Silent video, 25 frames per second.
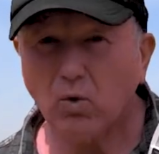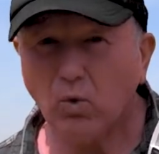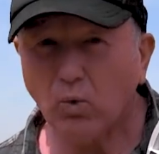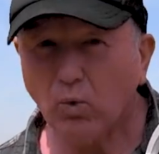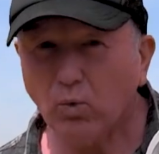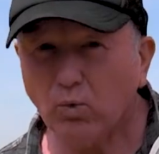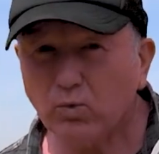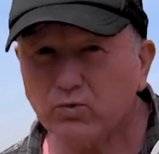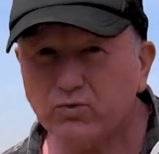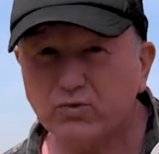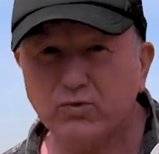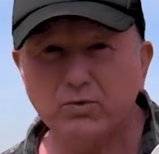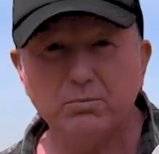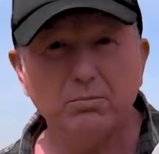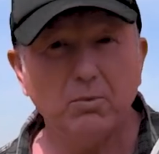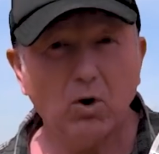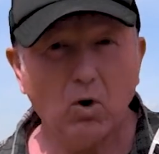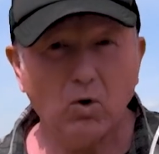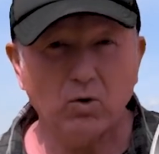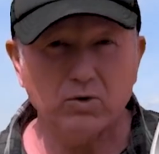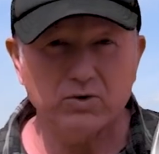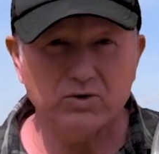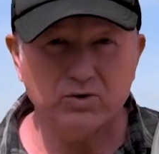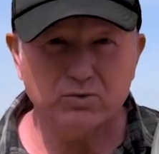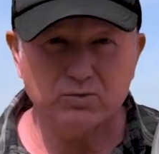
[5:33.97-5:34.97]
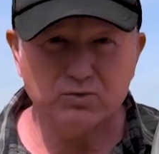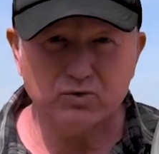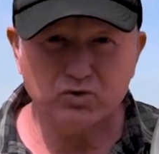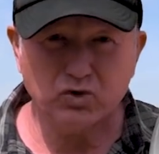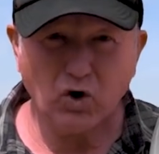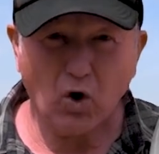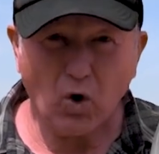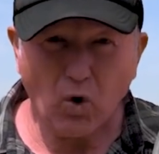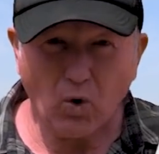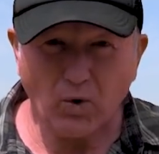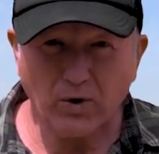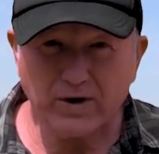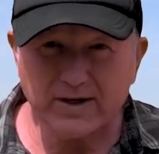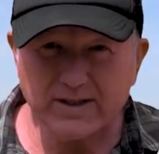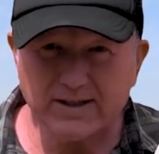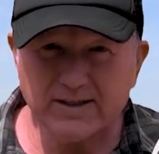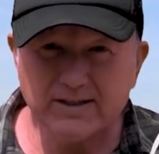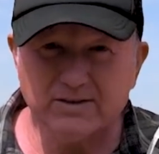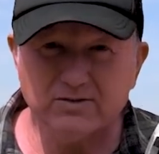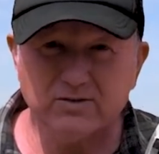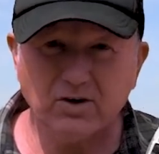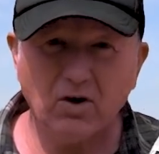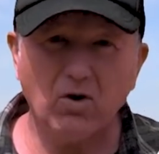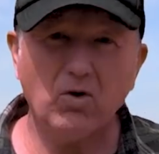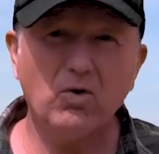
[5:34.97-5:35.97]
awesome on your tiny
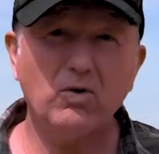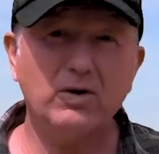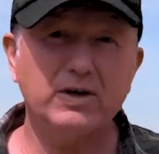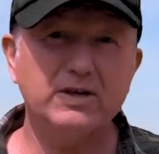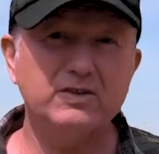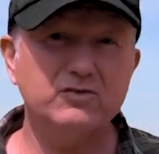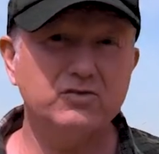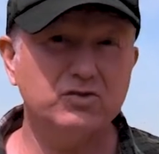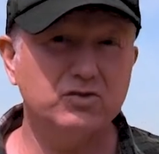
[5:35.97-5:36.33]
targets,